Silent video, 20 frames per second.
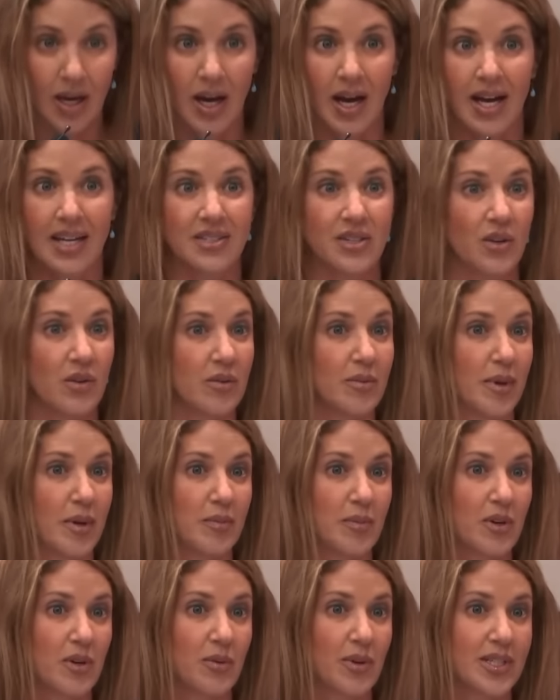I don't
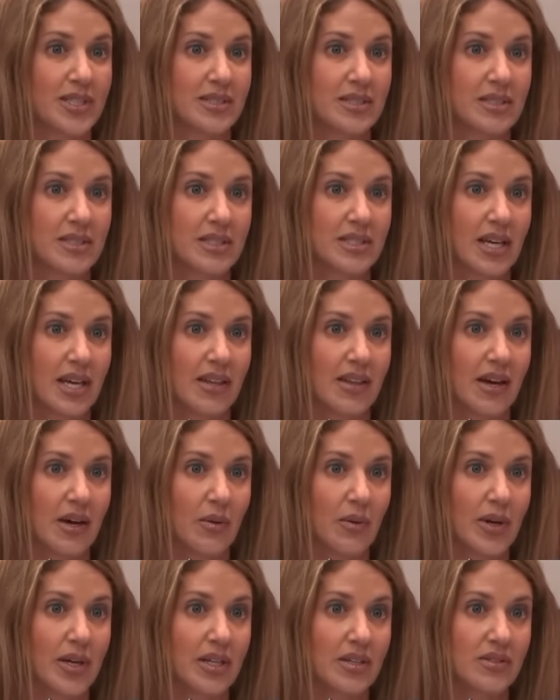remember that? What day that
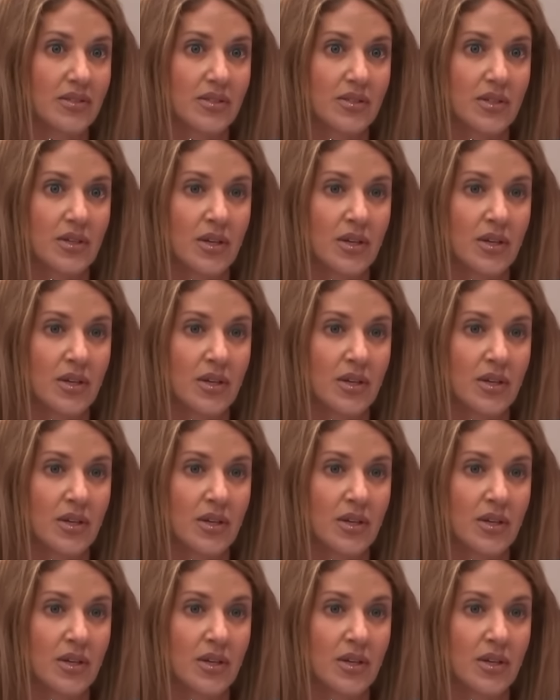was.